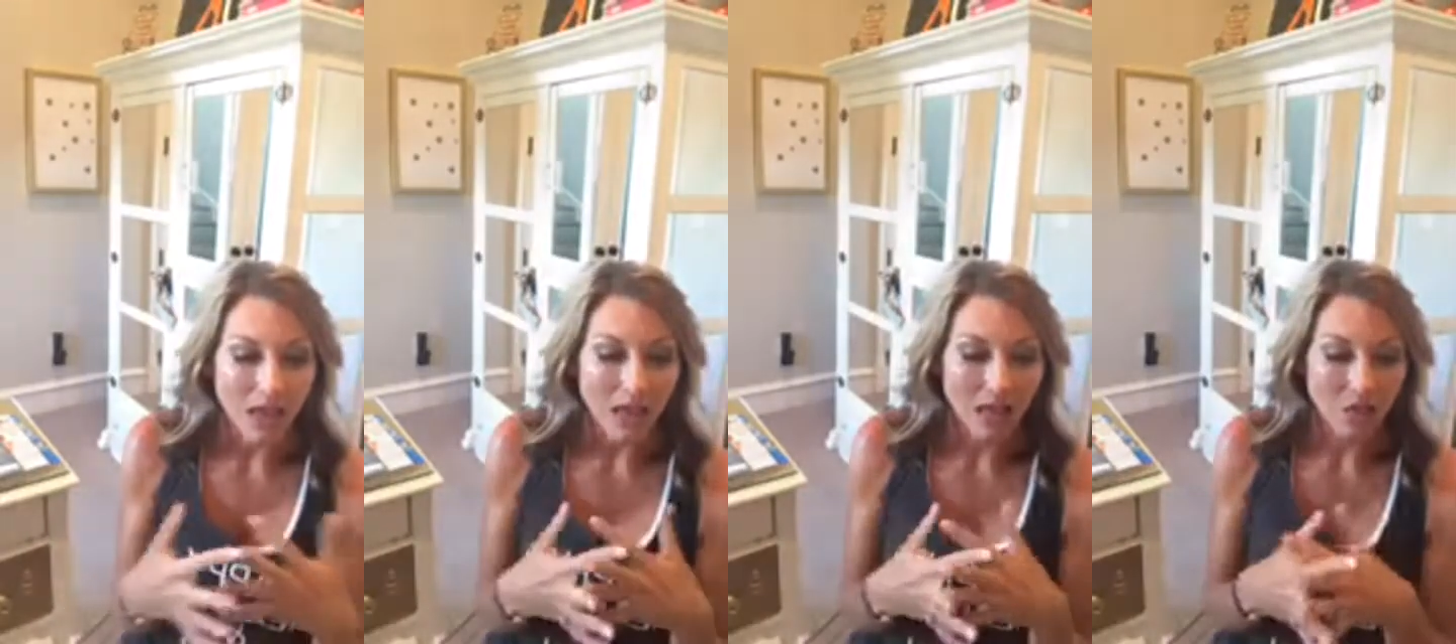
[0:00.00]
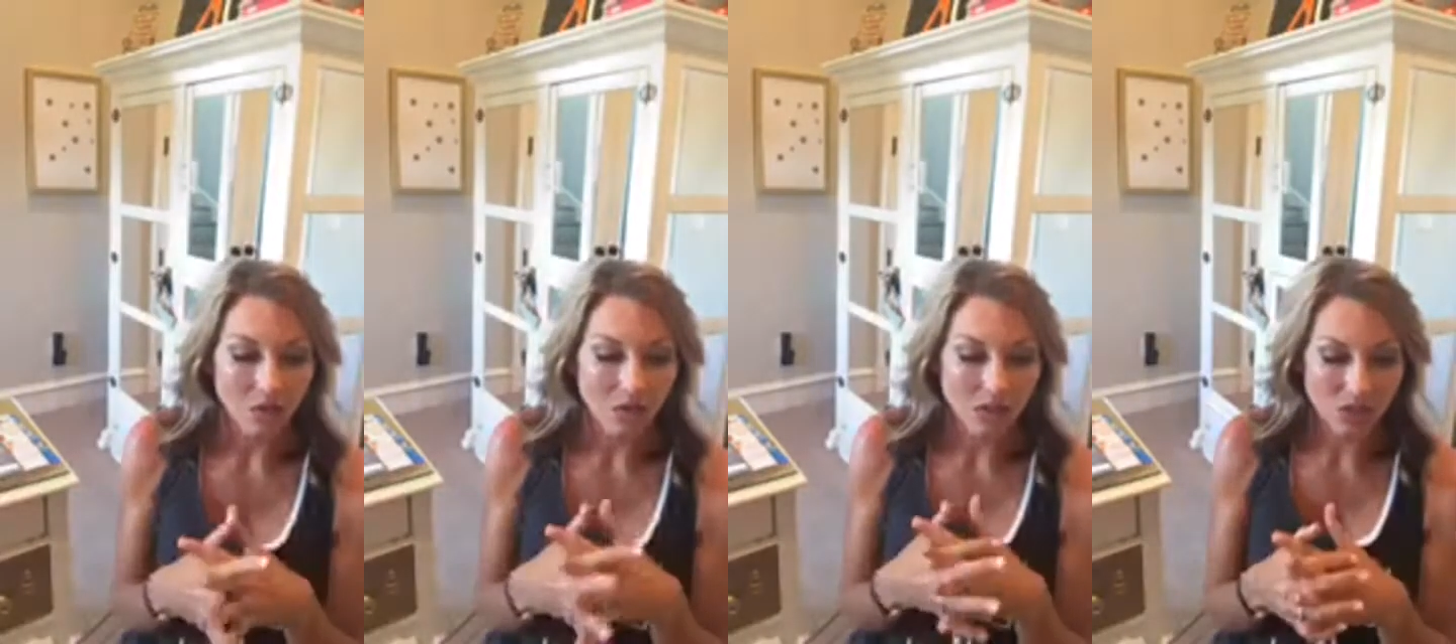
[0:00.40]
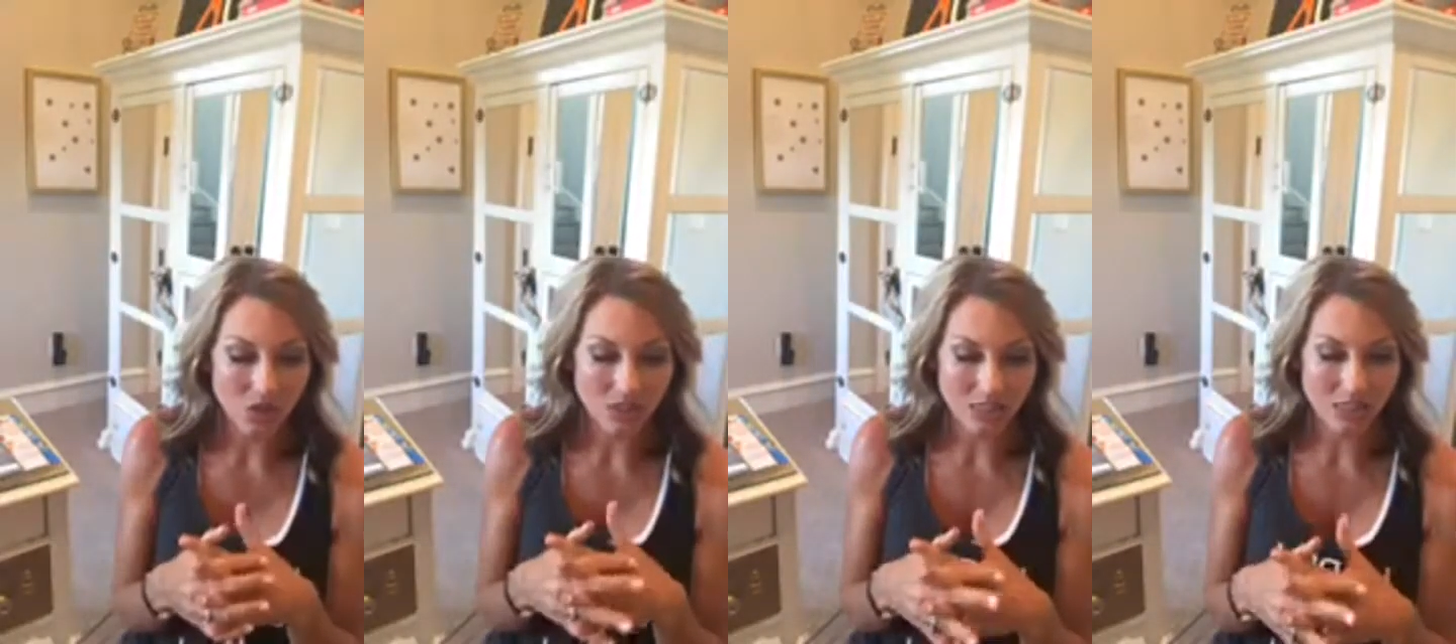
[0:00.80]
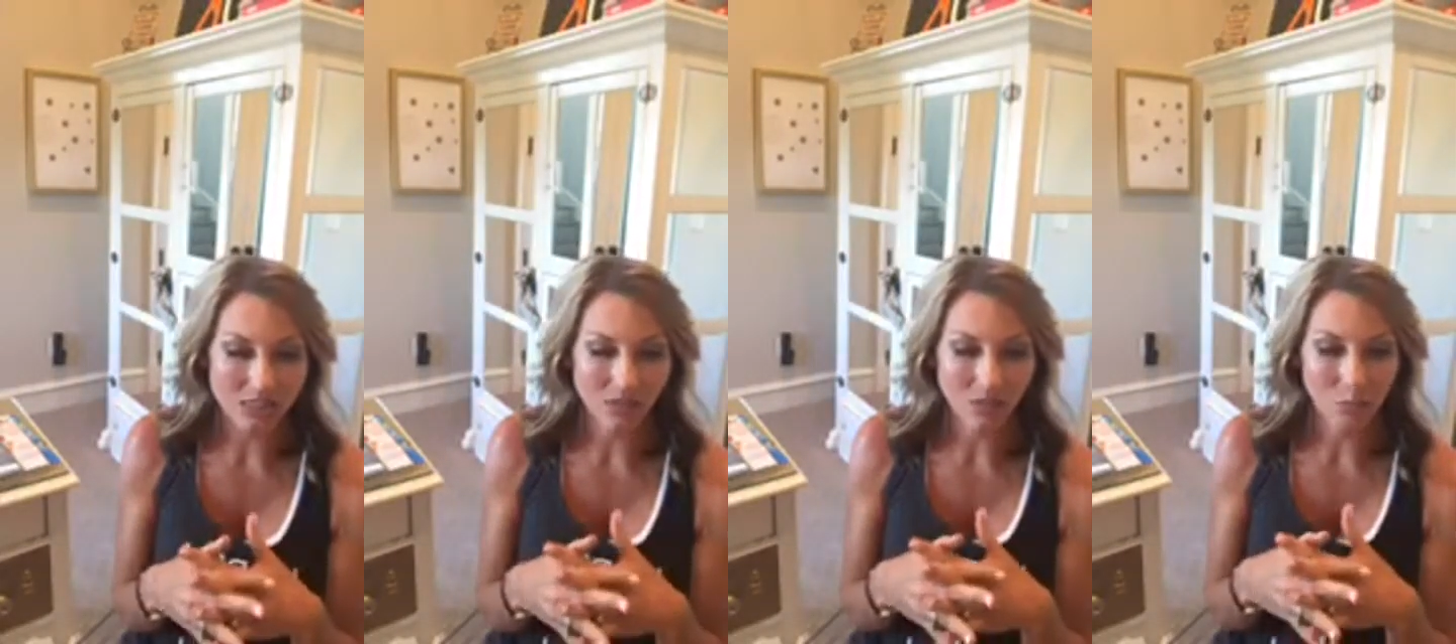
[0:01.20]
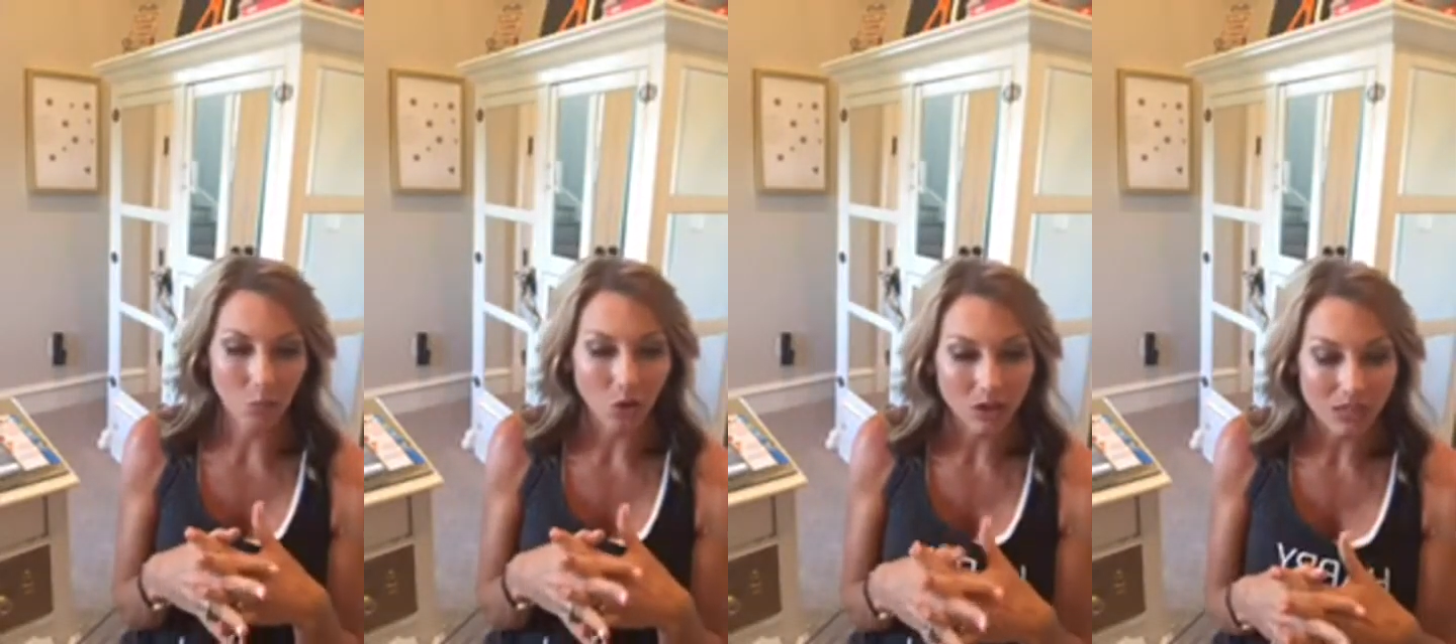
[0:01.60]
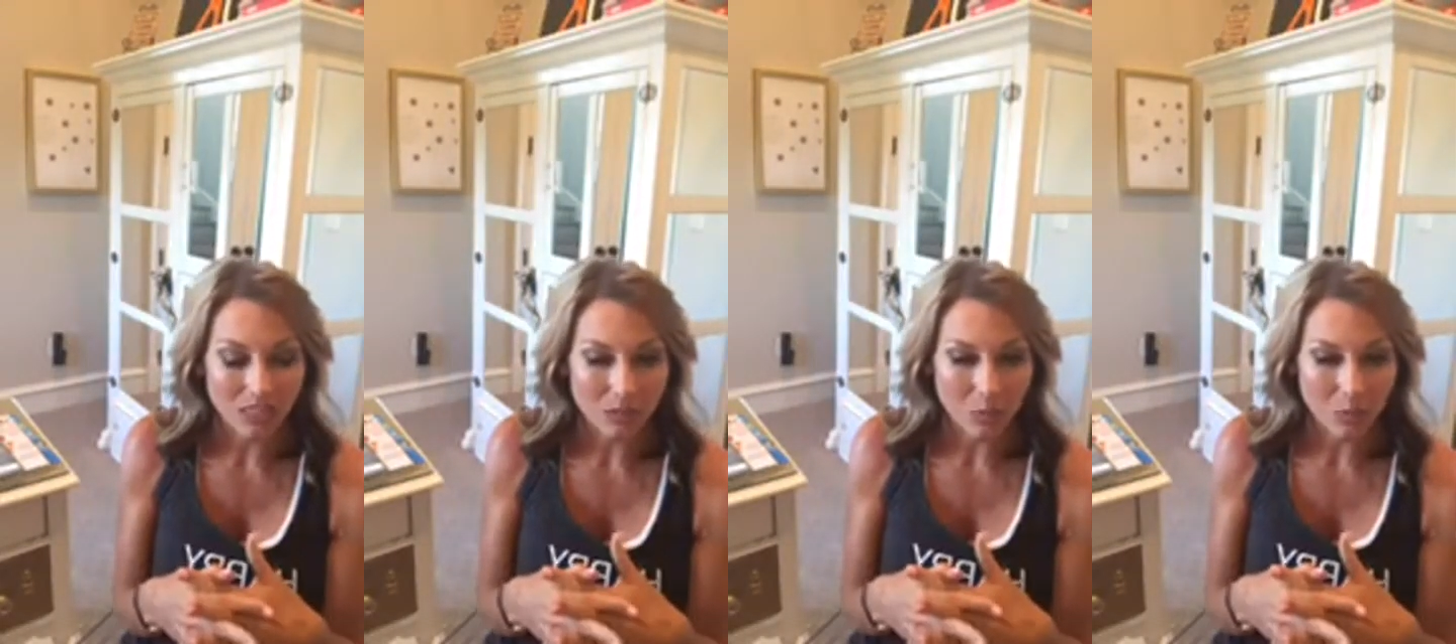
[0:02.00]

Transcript: Yet there's such a sense of importance